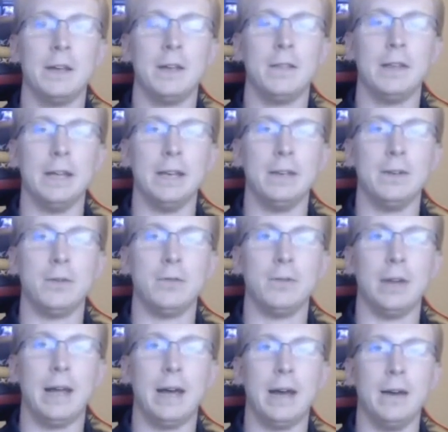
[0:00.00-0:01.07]
that
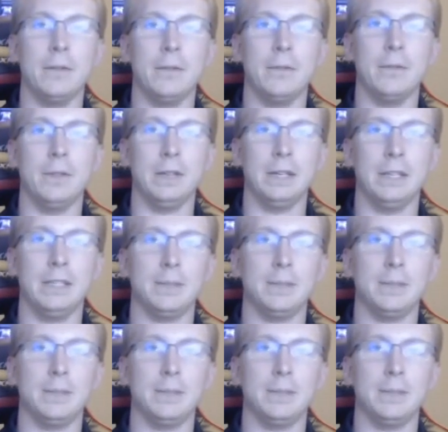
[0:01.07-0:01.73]
don't have the